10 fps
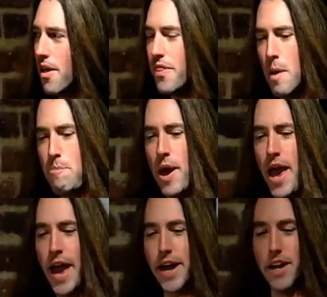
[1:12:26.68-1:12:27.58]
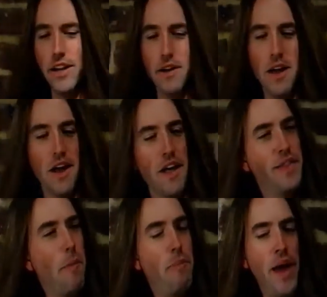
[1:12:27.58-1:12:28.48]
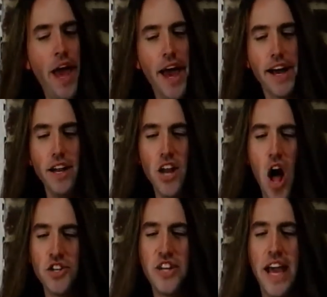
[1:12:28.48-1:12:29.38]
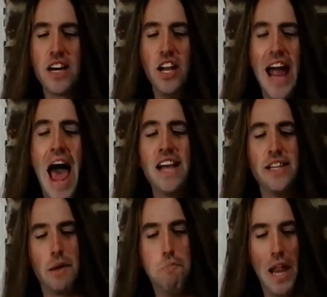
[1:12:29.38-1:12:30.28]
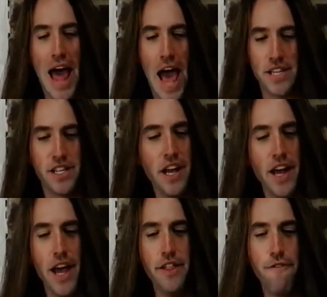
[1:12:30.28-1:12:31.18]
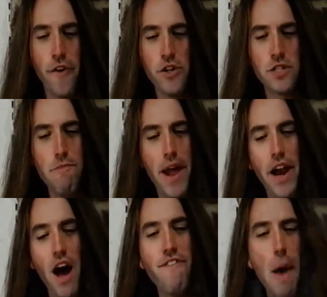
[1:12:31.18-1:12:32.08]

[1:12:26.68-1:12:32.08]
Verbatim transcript: The pig, the pig launched a classic blast in the first minute of